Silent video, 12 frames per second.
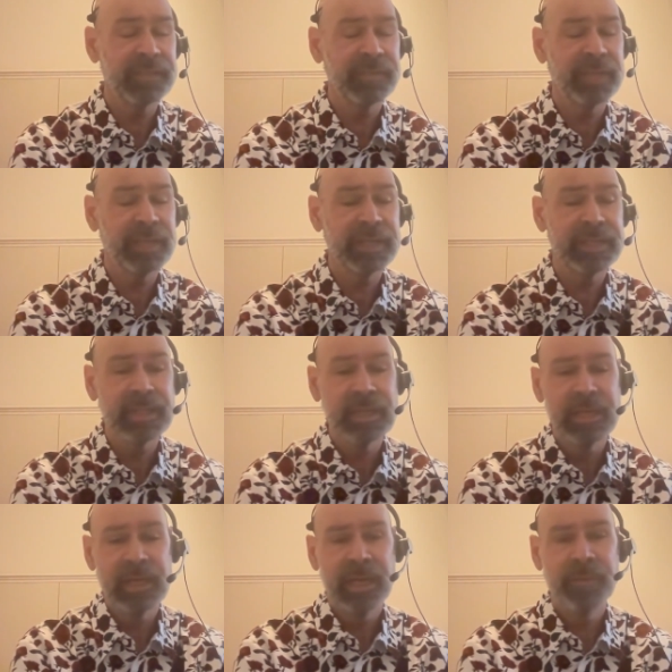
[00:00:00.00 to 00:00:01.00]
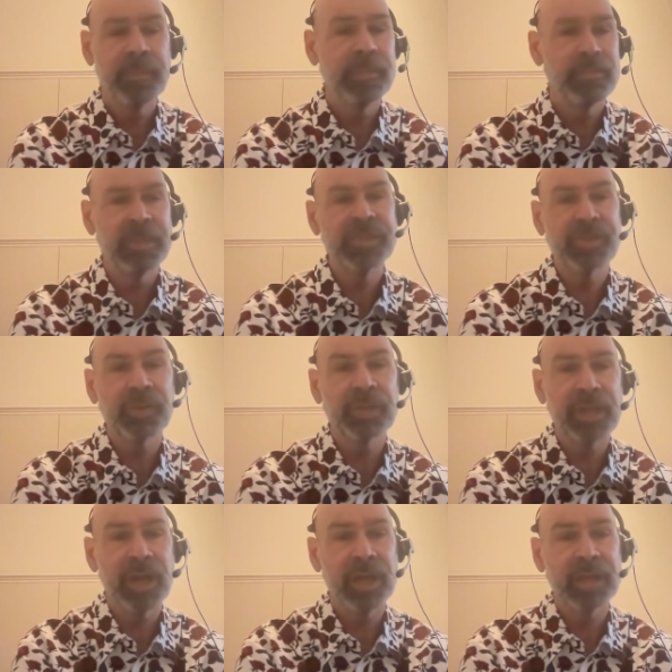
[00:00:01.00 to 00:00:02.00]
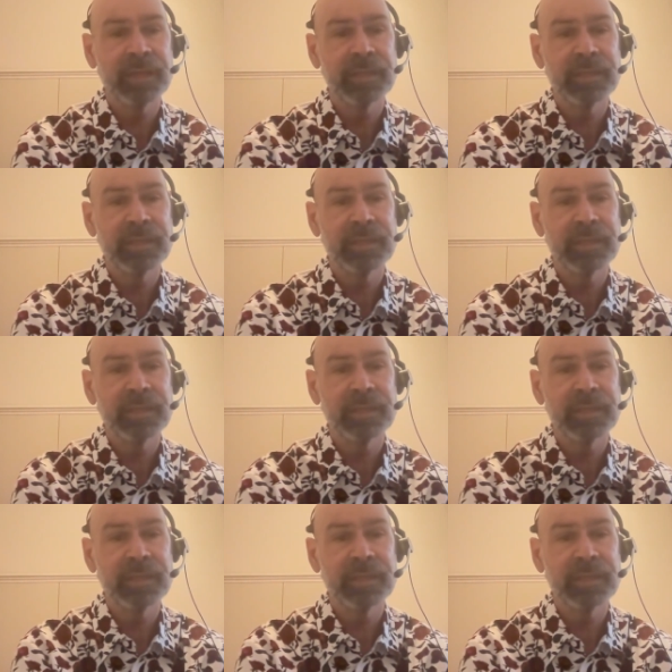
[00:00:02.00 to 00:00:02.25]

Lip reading: of late. Much early on,